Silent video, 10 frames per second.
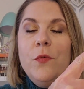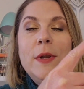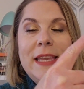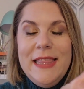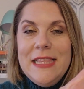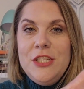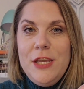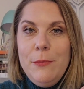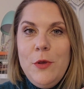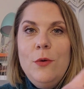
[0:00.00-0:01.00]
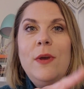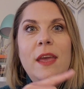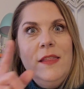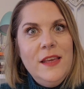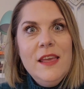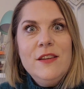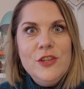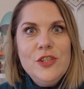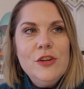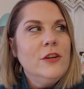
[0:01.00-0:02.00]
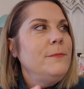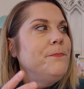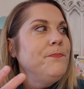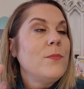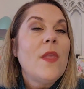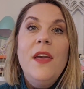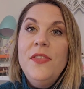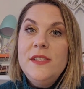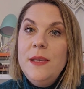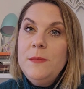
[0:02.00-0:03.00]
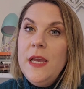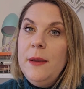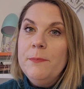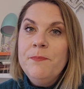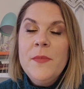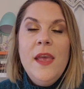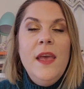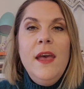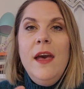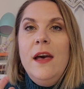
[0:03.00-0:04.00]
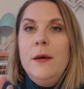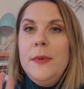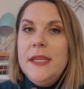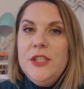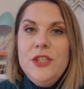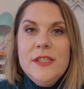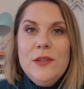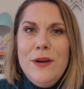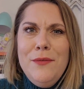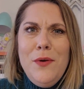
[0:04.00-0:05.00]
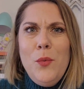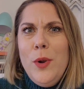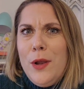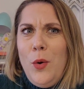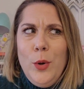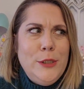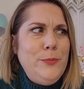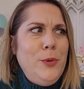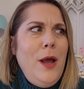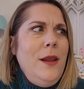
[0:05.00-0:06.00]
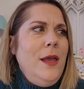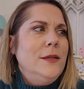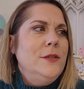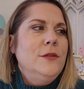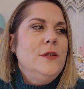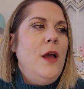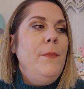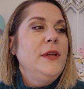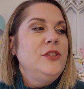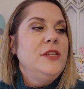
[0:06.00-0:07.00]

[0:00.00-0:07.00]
get the shampoo and the conditioner at the same time. It's just sort of a workhorse product. There's not much